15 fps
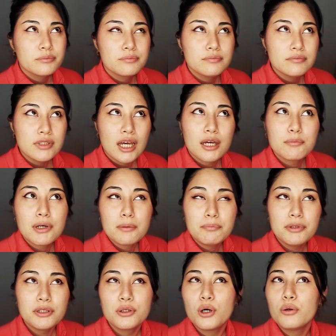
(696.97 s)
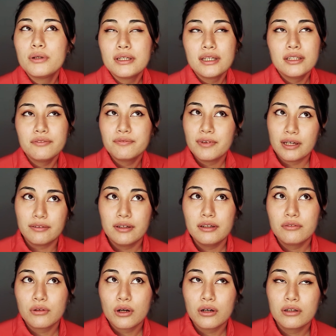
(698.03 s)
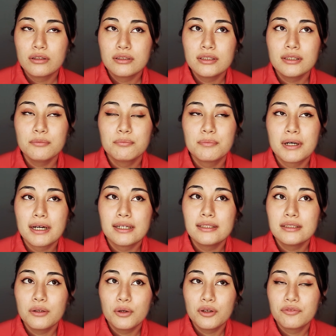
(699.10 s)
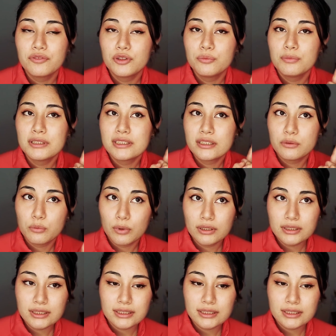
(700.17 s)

I might be coding it very wrong, but if you miss it once,